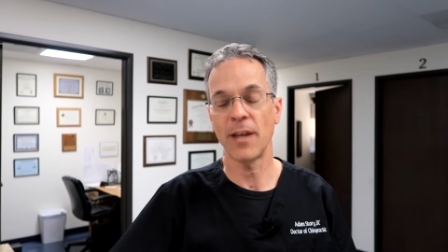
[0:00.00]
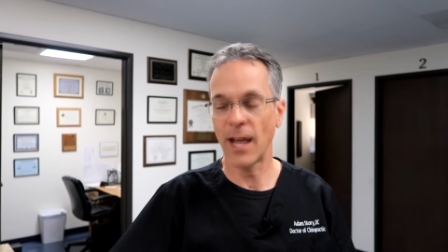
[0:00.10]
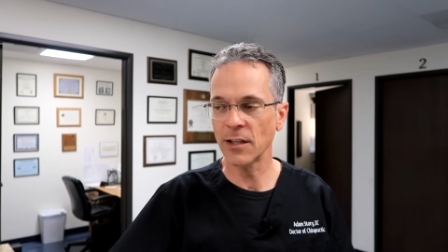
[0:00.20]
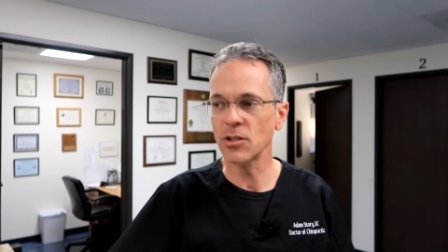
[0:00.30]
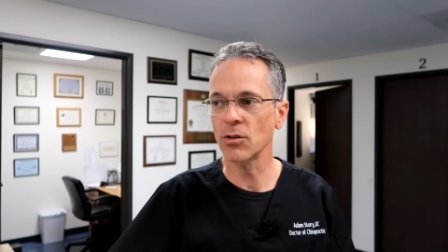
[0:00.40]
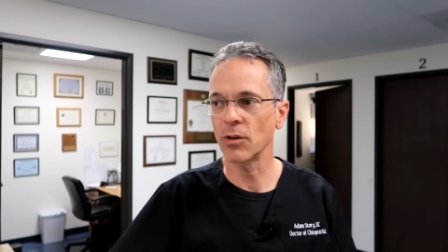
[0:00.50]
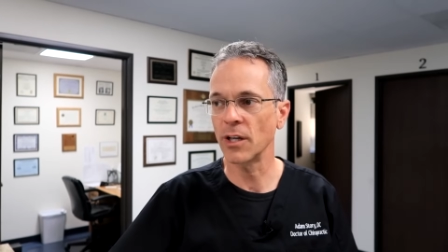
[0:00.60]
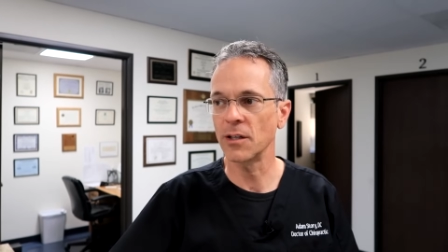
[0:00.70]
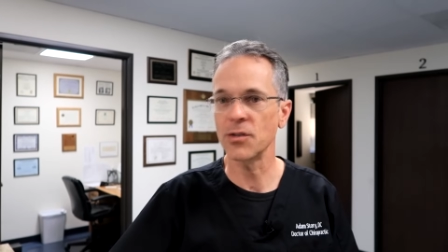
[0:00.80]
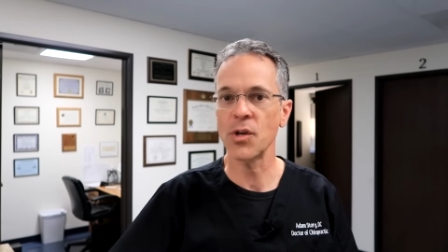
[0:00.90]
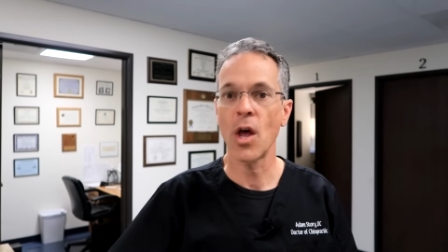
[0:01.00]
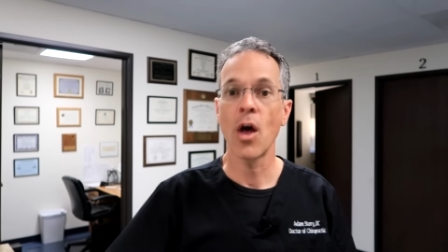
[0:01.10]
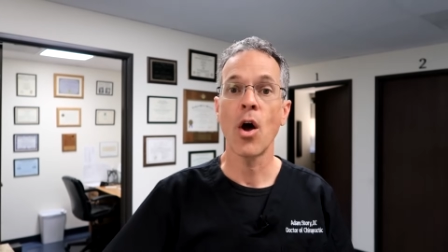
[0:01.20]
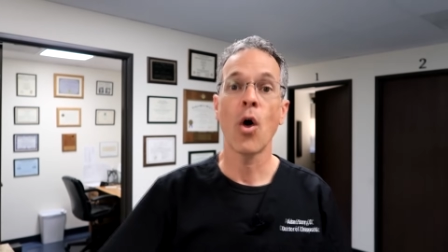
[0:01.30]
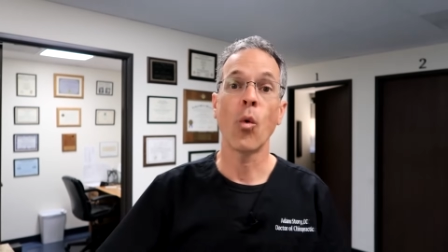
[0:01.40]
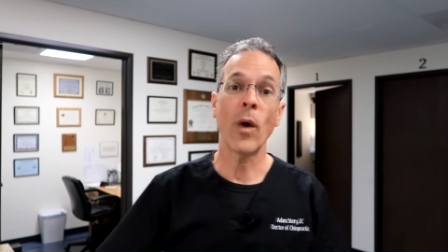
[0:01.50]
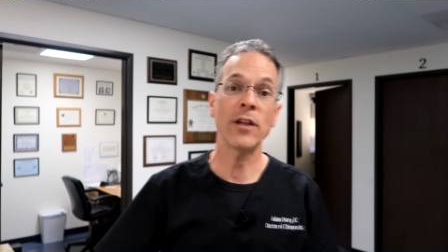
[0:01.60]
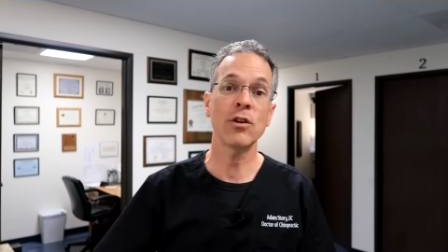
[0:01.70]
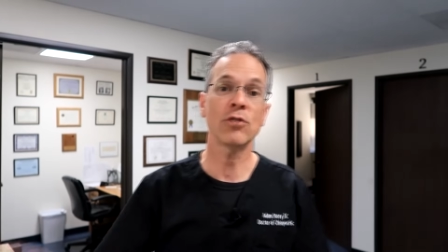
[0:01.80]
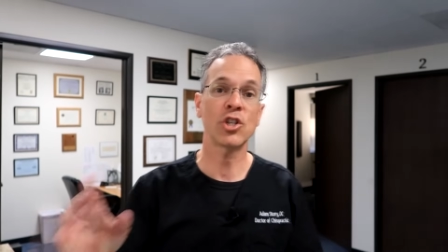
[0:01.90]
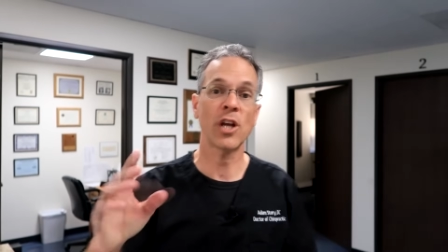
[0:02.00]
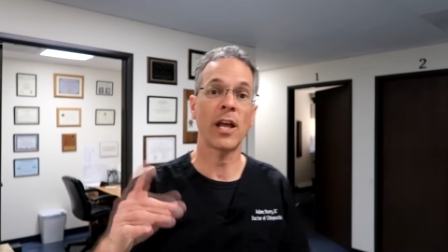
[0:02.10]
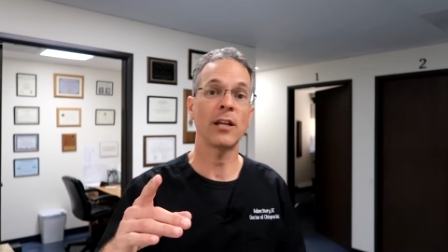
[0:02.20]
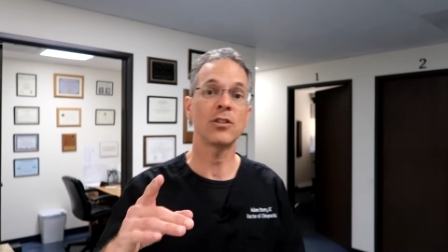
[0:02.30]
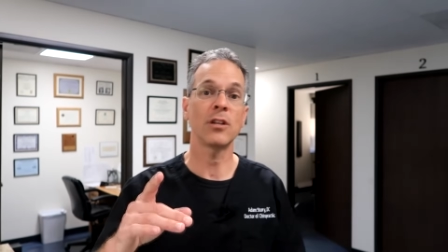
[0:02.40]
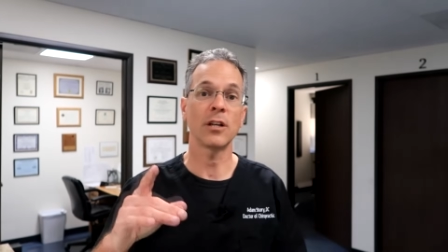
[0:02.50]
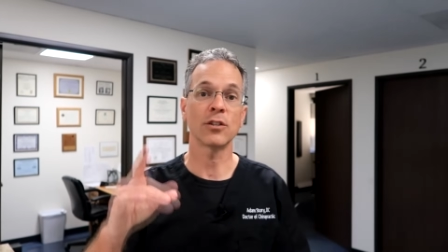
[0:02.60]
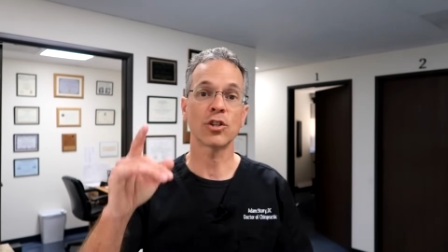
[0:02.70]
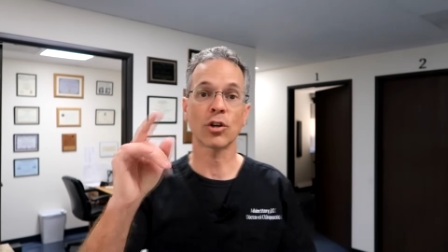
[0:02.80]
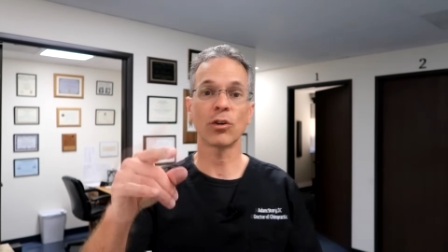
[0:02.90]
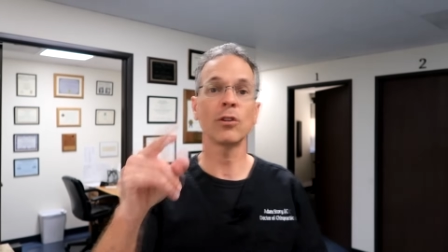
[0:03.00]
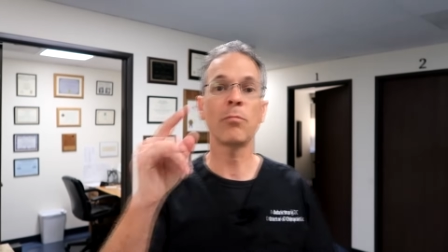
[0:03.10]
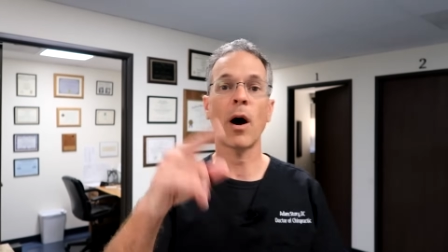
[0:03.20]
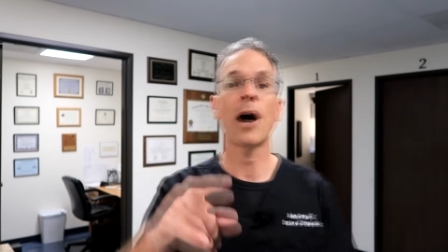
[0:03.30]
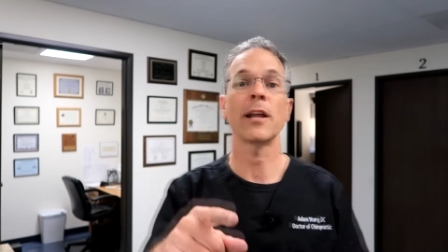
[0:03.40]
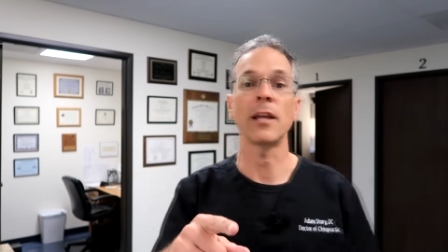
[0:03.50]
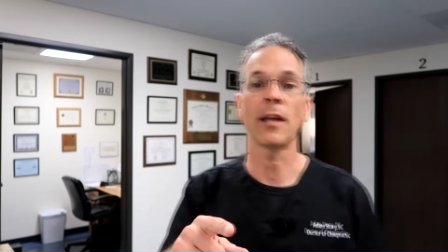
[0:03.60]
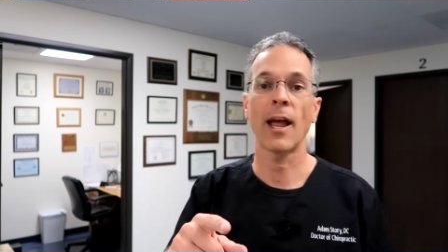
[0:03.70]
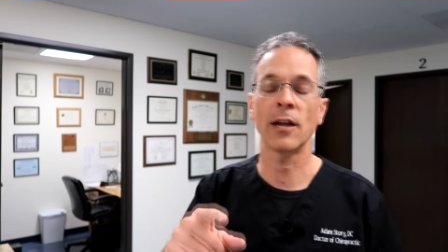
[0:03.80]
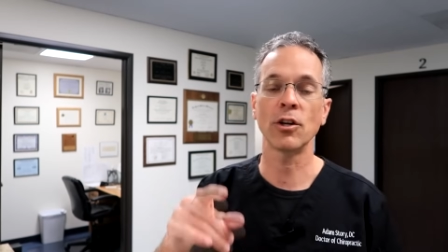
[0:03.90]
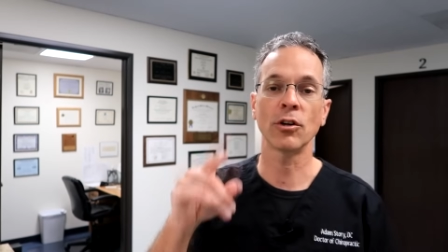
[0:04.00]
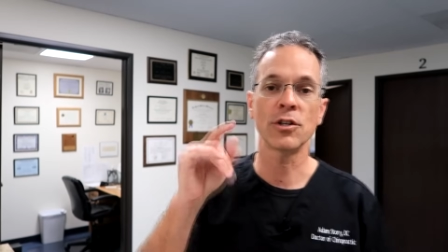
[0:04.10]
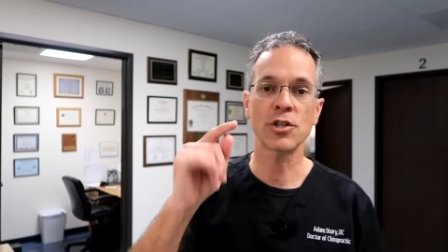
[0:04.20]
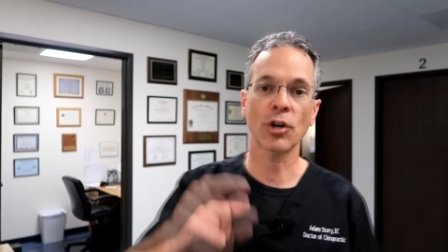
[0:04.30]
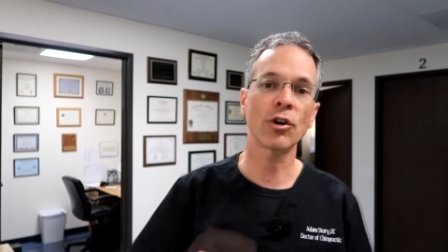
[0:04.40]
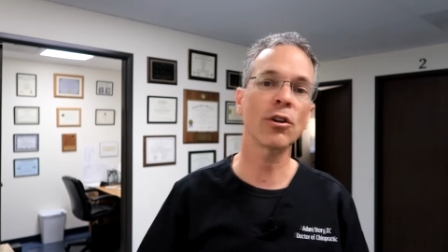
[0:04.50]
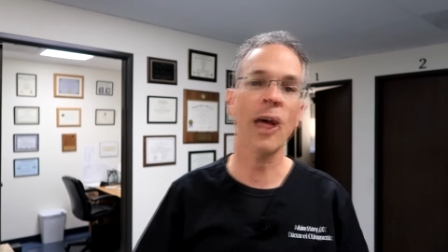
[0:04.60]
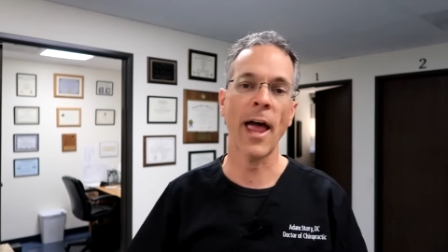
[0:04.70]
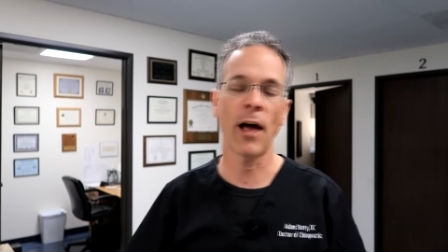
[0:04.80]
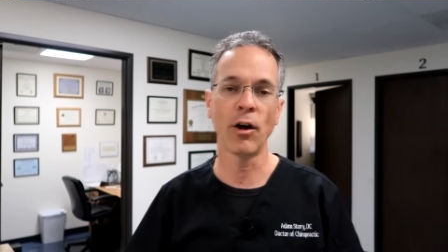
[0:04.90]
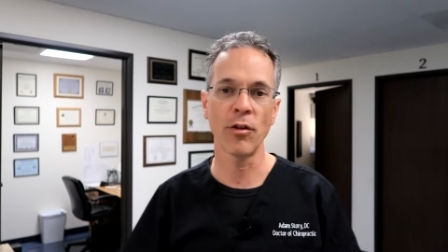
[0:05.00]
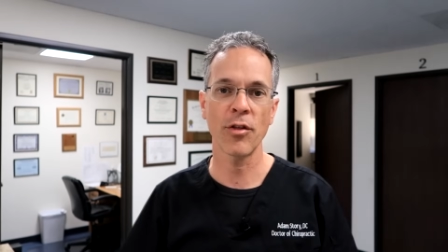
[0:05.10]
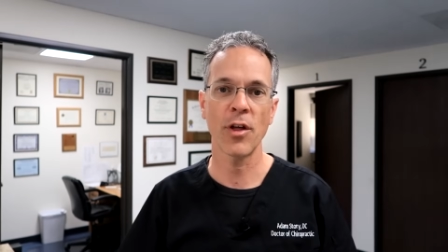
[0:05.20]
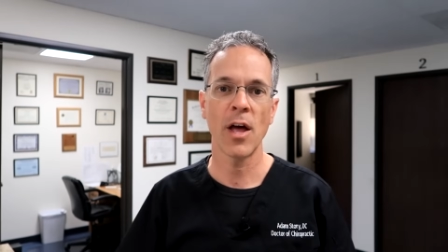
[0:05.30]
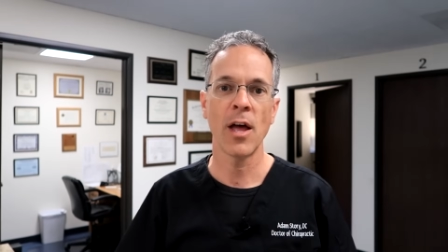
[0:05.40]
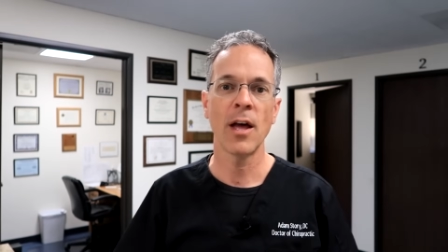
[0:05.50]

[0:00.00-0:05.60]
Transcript: The answer is when you change the internal body and your internal health